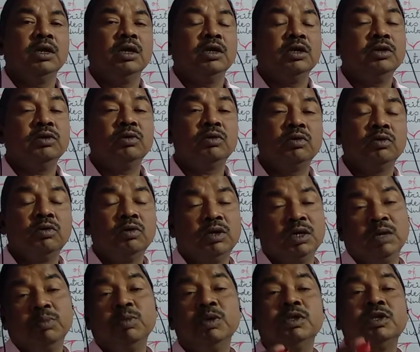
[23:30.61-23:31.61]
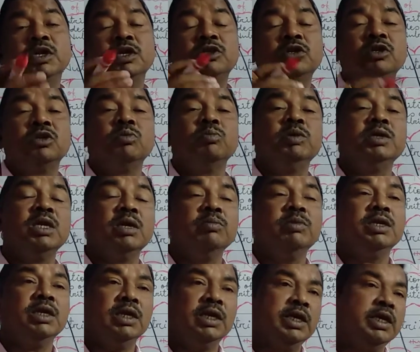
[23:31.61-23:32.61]
Due to deficiency of
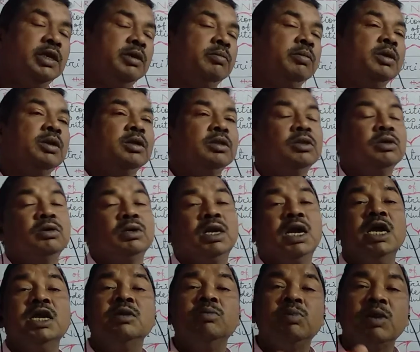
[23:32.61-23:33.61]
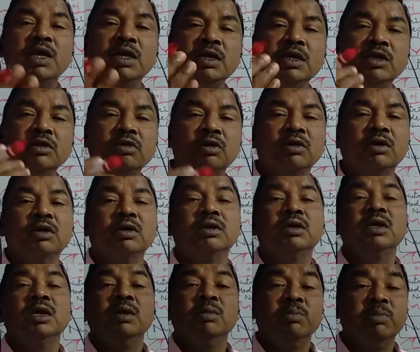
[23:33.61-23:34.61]
vitamin A, the night blindness occurs.
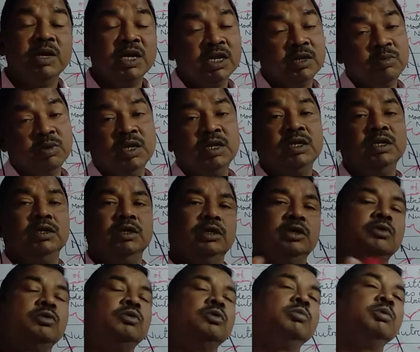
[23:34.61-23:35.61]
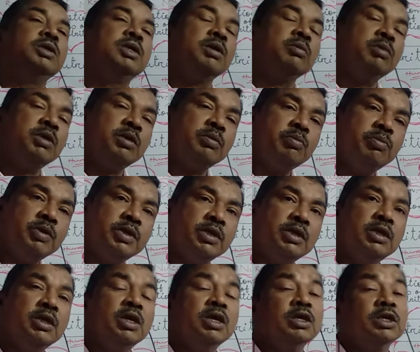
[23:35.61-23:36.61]
Beriberi due to vitamin
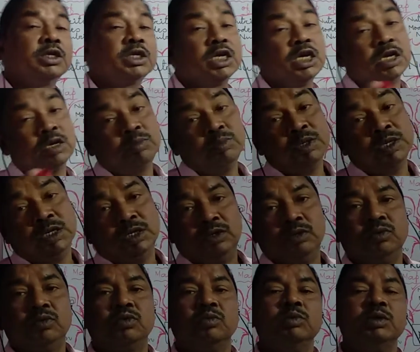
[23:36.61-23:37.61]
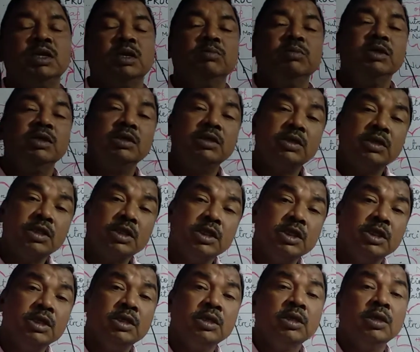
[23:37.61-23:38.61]
B, scurvy due to vitamin
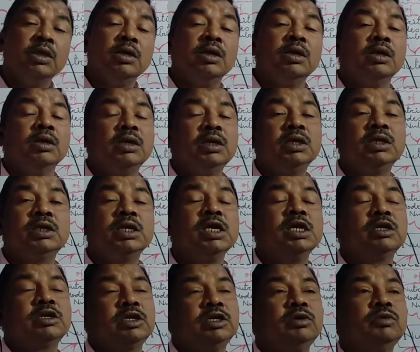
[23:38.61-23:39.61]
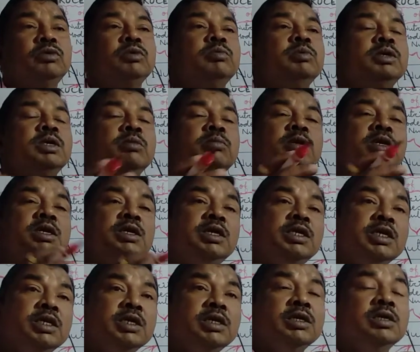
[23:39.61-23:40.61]
C, rickets due to vitamin
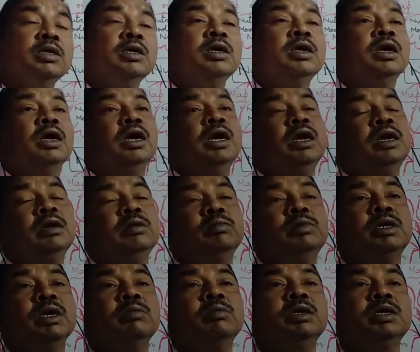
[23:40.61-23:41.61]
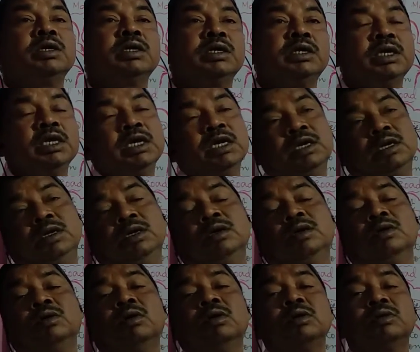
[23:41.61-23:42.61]
D, and vitamin K
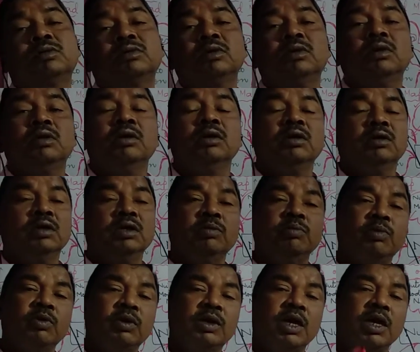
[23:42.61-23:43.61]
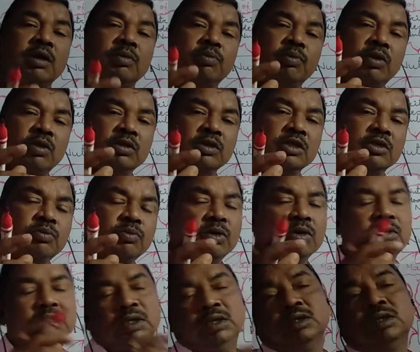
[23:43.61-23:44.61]
also important for this
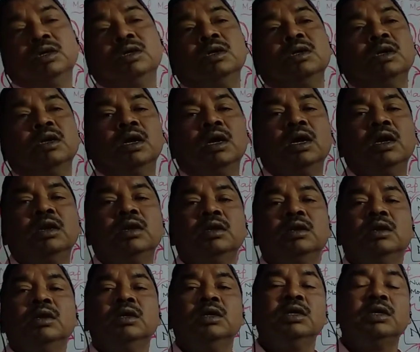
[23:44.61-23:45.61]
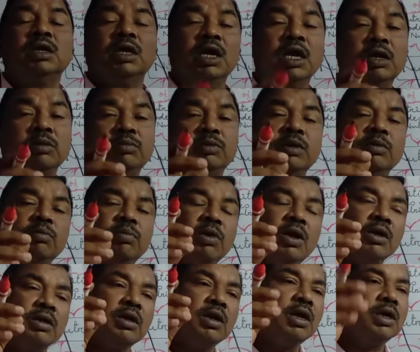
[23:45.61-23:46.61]
process, and it helps in
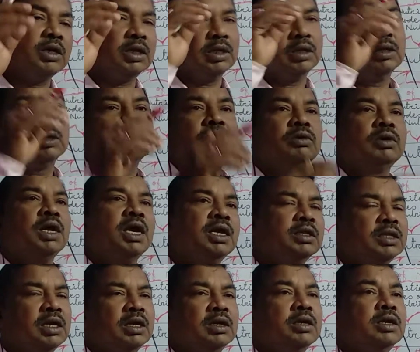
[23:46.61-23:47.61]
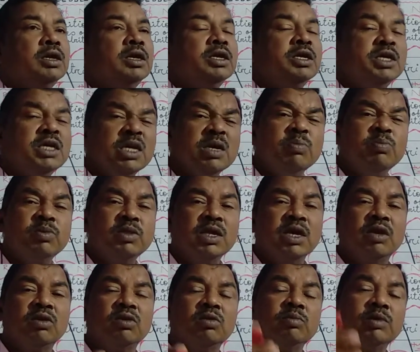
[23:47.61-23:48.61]
blood clotting. So like that, if
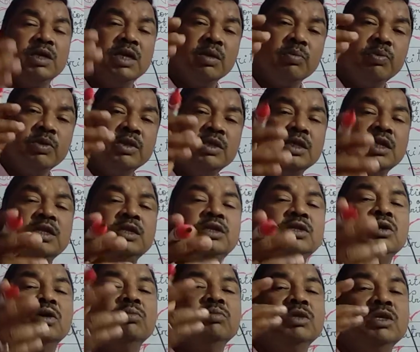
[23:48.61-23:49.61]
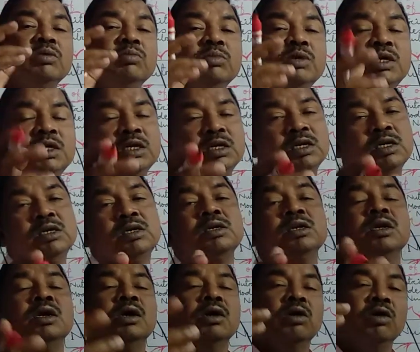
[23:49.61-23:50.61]
there will be deficiency of these minerals
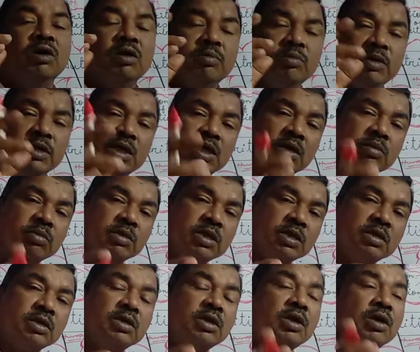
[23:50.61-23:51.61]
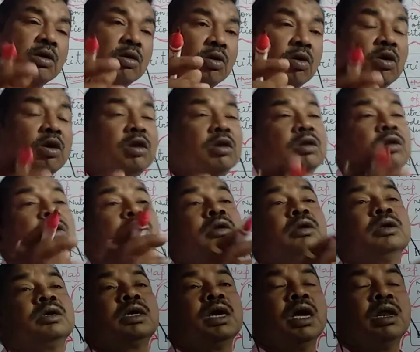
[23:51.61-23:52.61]
or vitamins or
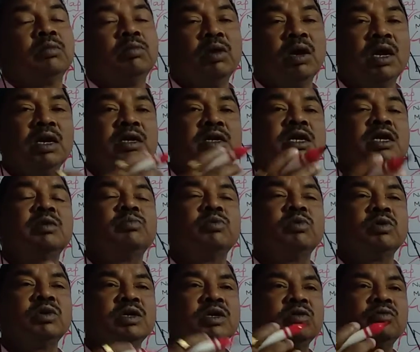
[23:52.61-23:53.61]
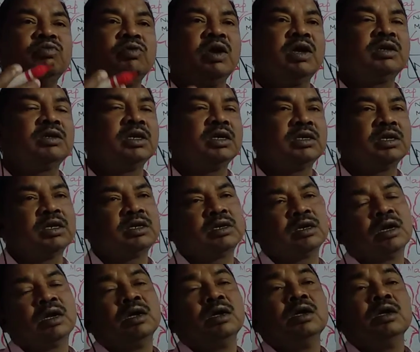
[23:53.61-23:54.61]
carbohydrate, protein, fats,
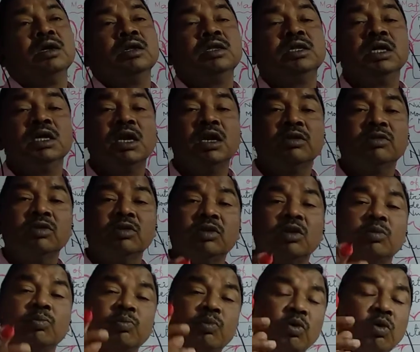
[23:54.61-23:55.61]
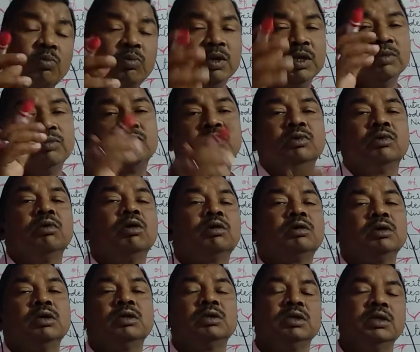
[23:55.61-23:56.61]
etc., there are certain problems
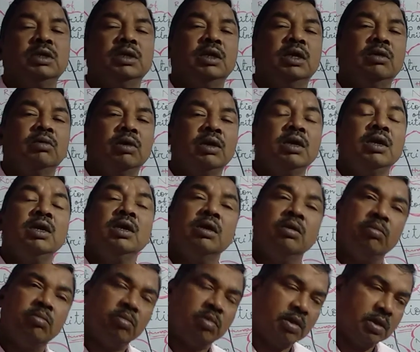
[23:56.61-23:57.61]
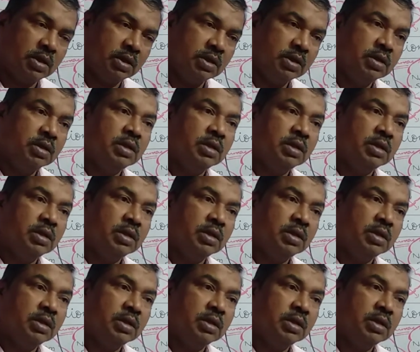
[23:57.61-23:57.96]
occurs in our body.